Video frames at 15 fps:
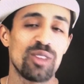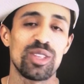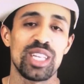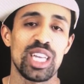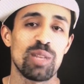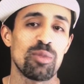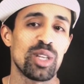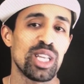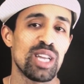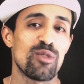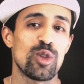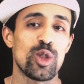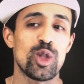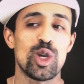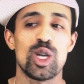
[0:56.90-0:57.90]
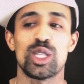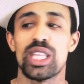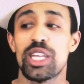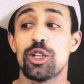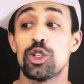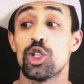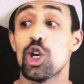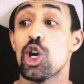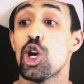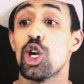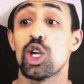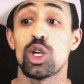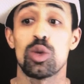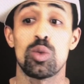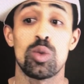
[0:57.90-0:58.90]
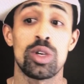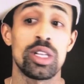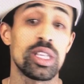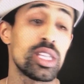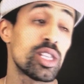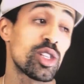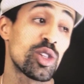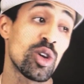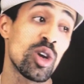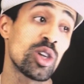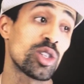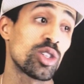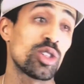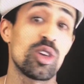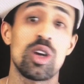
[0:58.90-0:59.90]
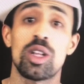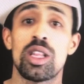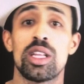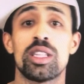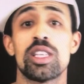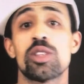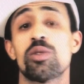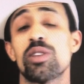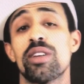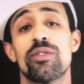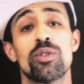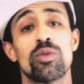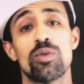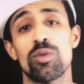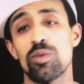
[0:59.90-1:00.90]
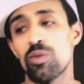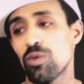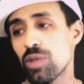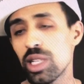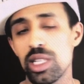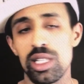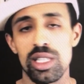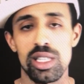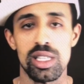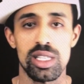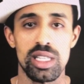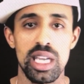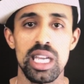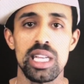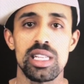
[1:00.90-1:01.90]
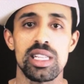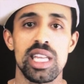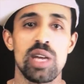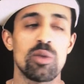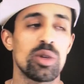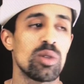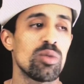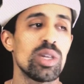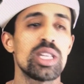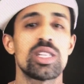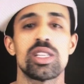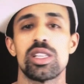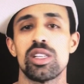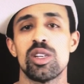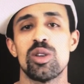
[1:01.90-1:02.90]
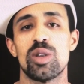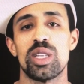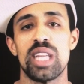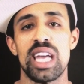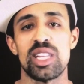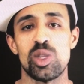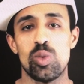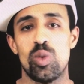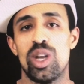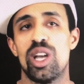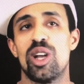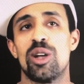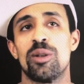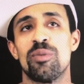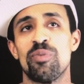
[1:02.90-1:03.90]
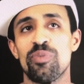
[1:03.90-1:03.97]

think anybody ever thought that one of these dogs, a dog like this, would ever reach the stage that we reached, and that's where,